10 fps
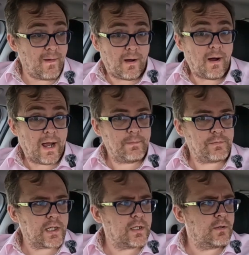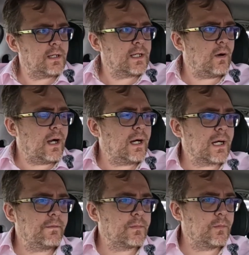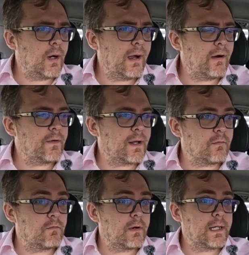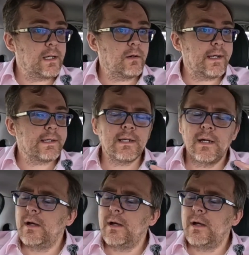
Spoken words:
I am genuinely quite uncomfortable, however they were really nice.